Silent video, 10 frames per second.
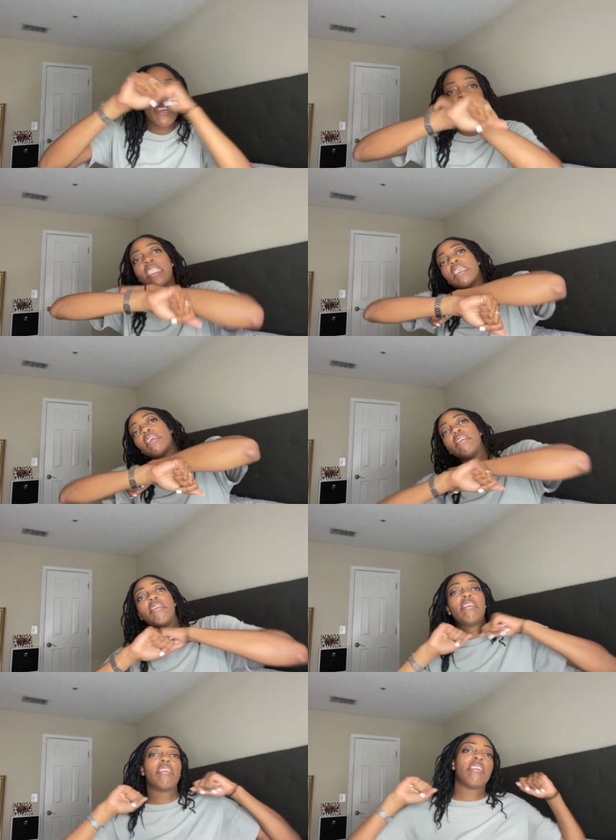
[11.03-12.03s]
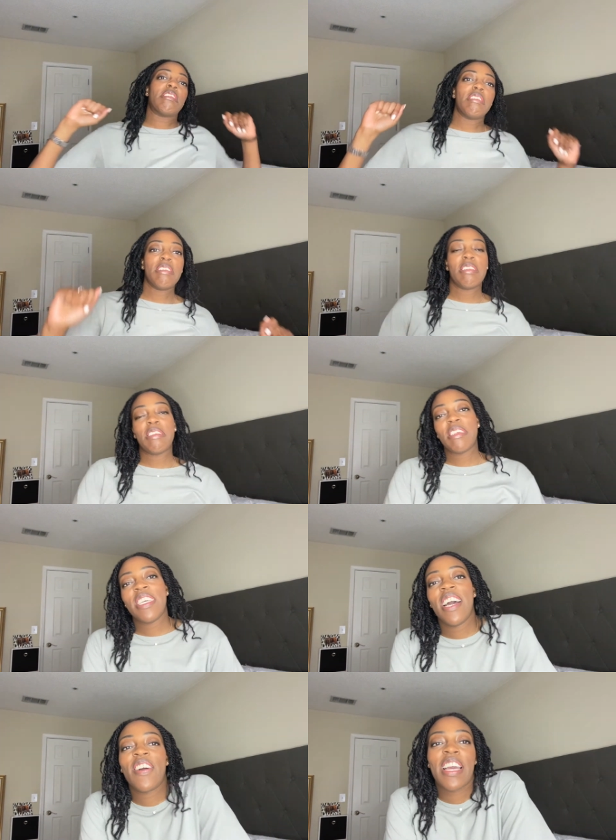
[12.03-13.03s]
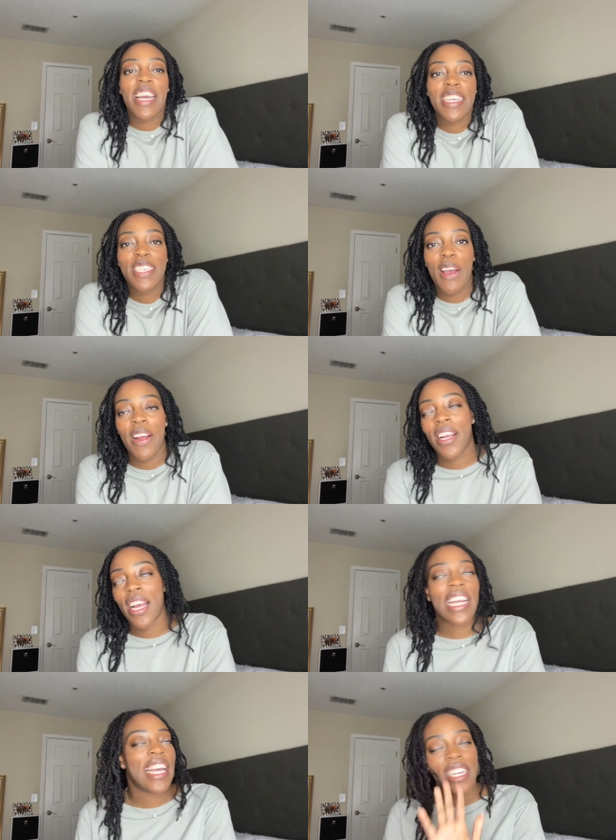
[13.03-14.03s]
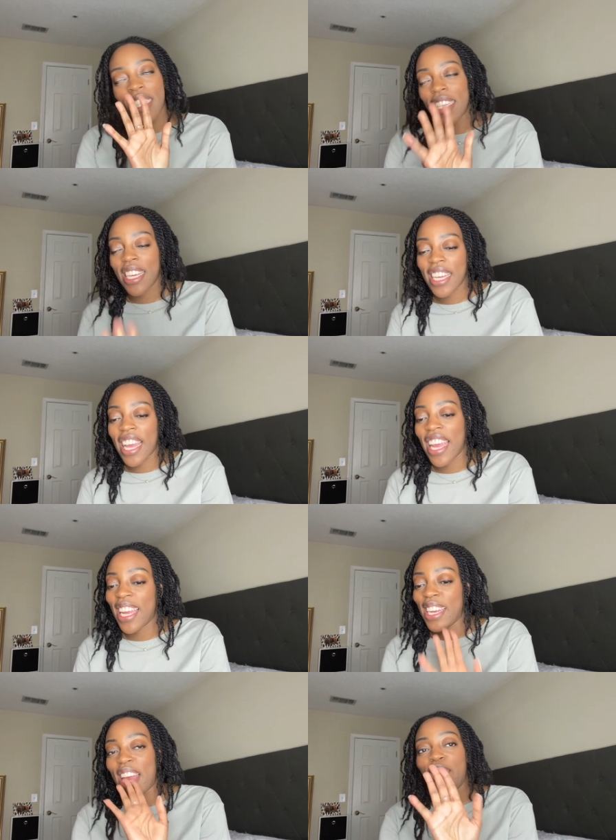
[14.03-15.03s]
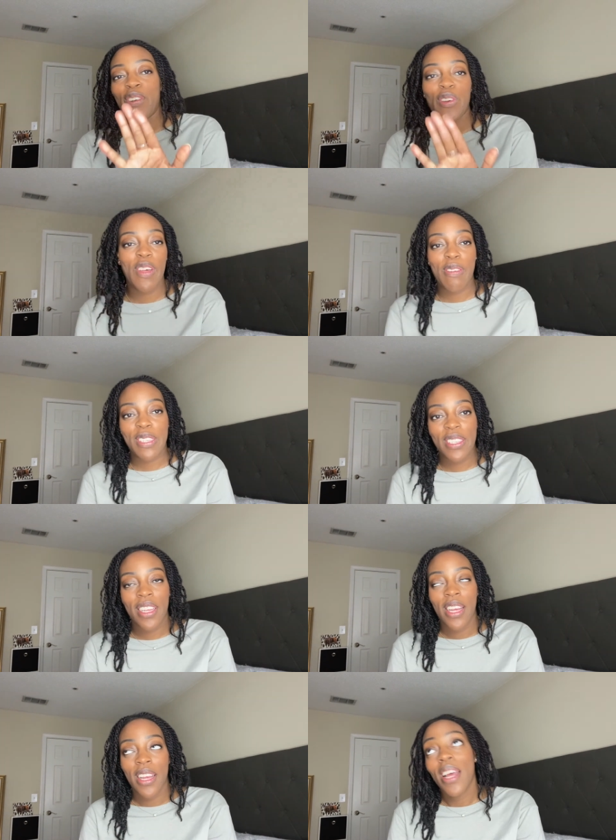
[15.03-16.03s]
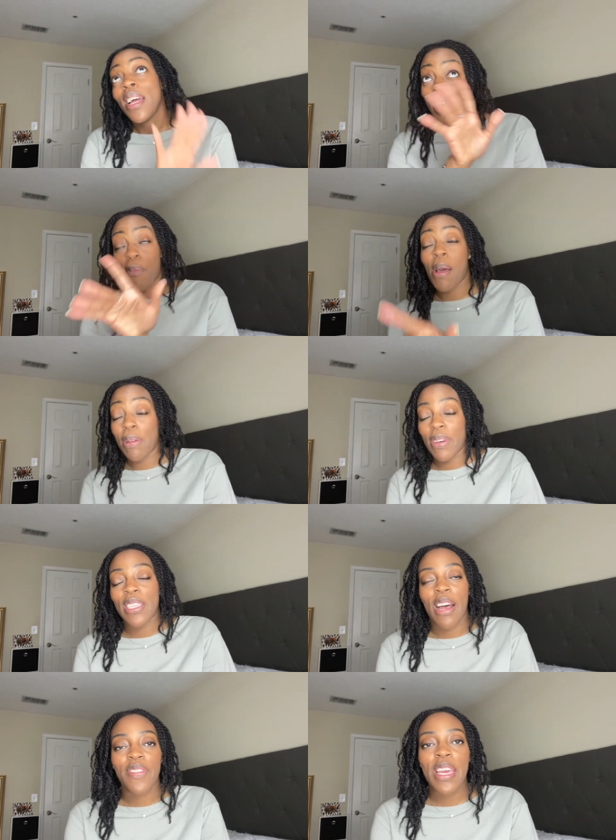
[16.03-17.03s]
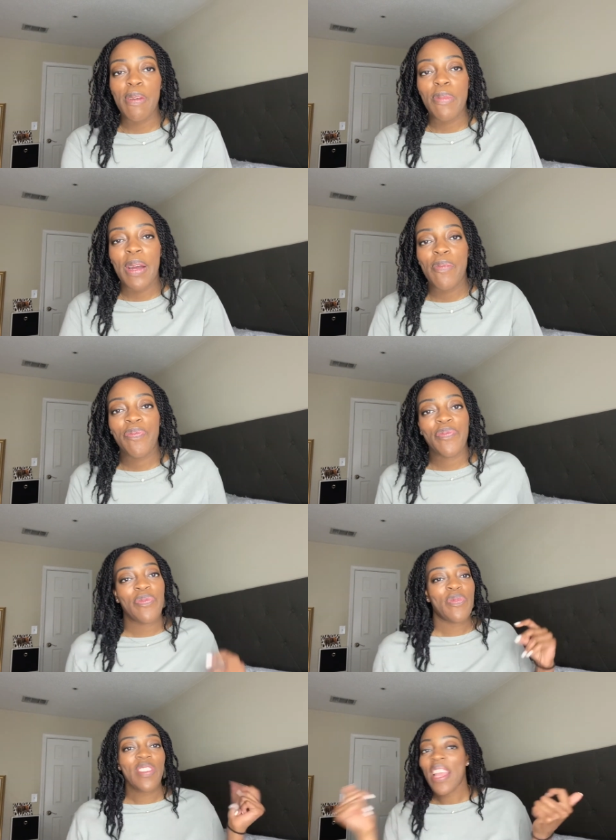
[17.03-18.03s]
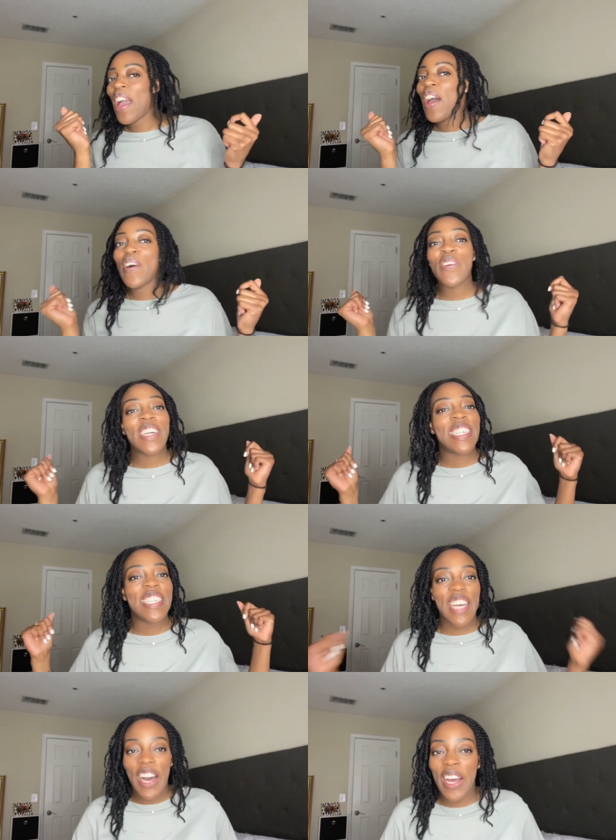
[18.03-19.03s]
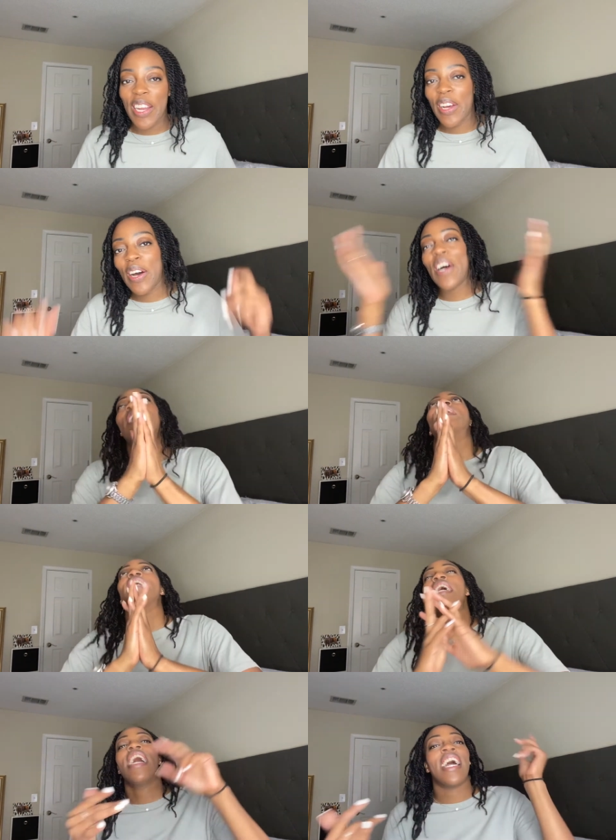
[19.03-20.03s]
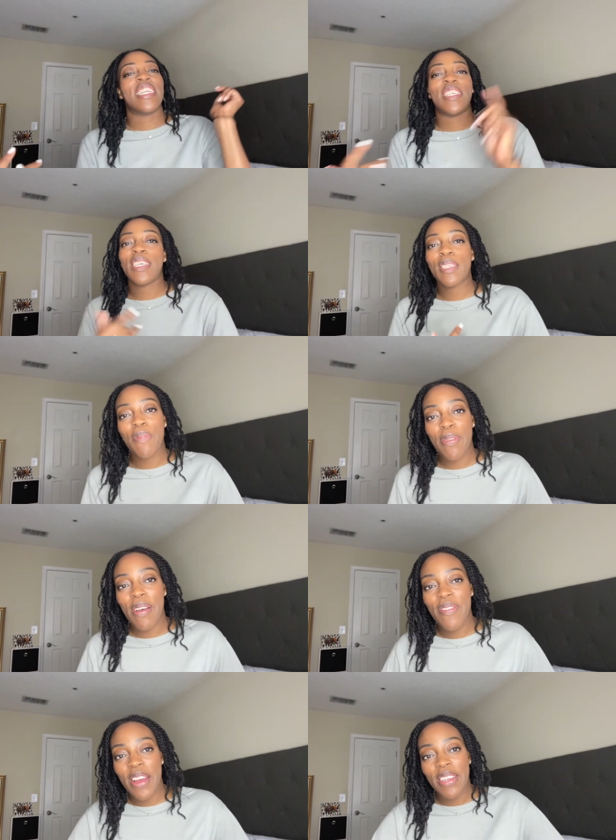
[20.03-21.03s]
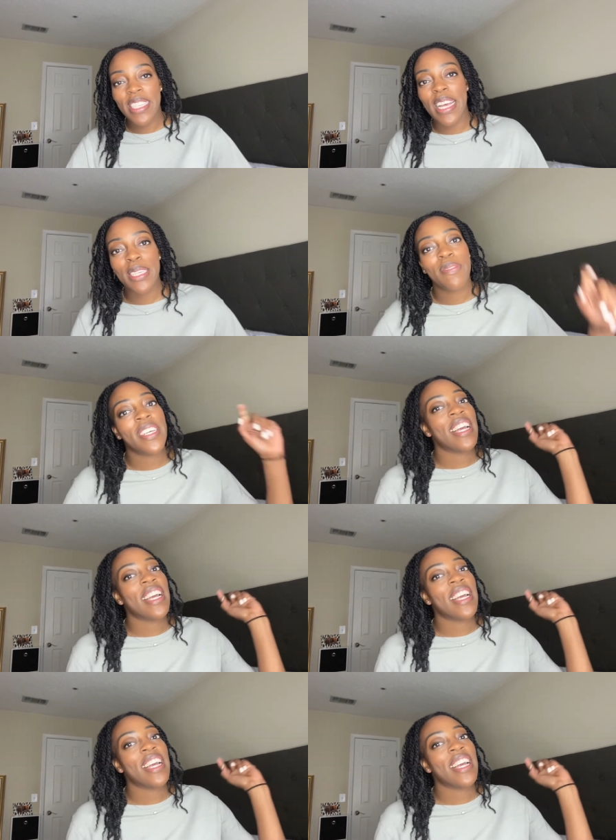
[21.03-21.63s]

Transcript: We did it. Eh. Okay, sorry. I can't sing, and I don't know if that was that probably was off key, but we're done. Oh, I just submitted my final assessment.